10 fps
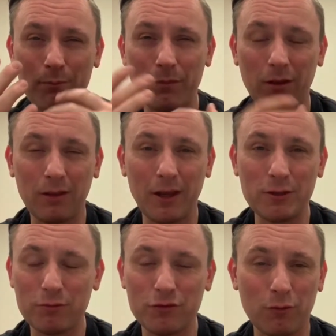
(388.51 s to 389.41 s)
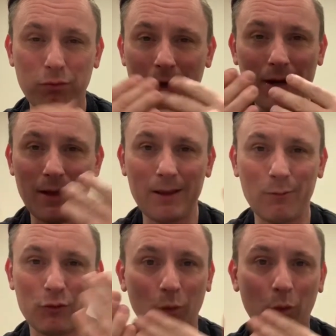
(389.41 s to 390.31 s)
The lights were so bright. There
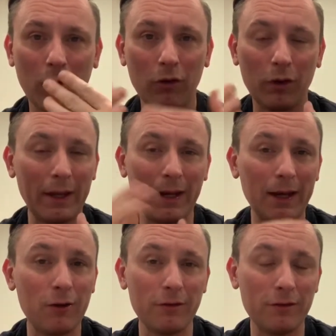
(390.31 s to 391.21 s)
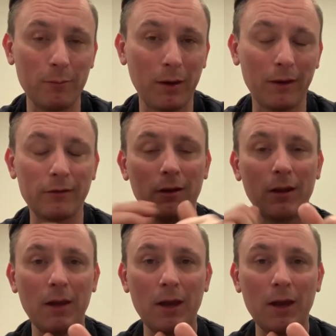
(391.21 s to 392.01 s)
was a wall of light. I couldn't see past it.